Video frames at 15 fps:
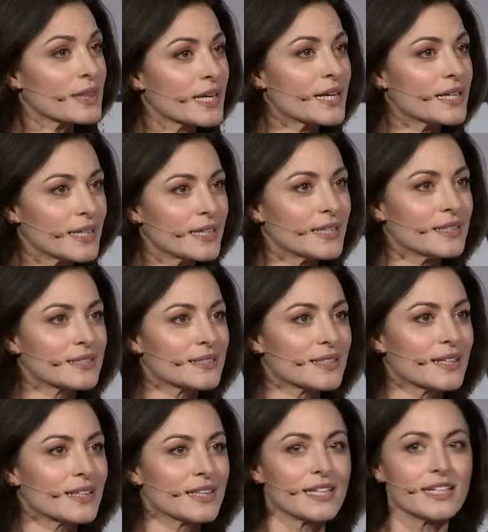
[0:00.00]
then is
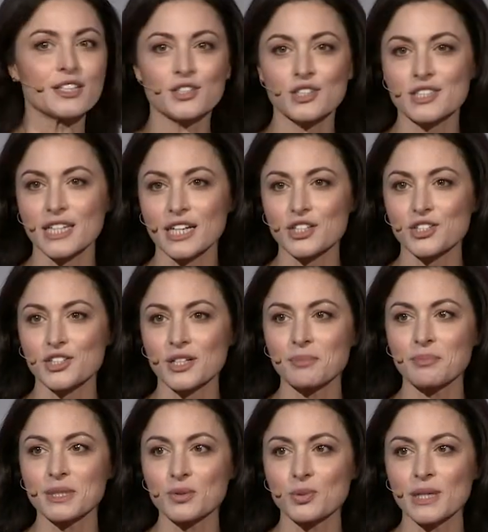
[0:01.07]
the intersection
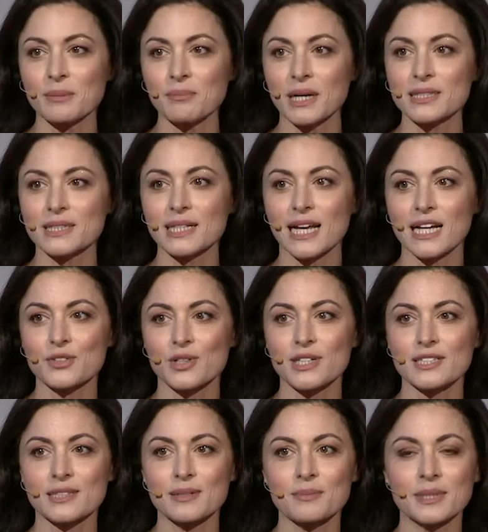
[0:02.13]
between
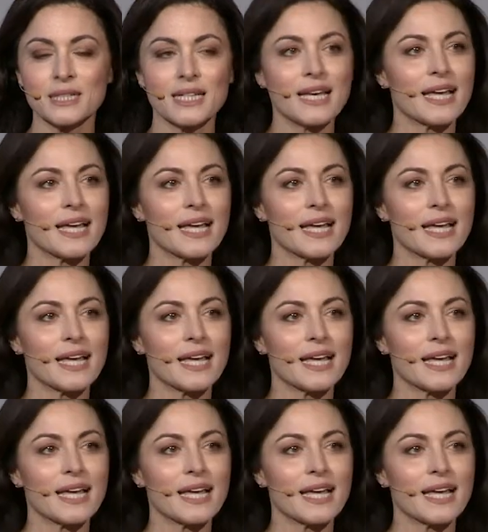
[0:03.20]
multilateralism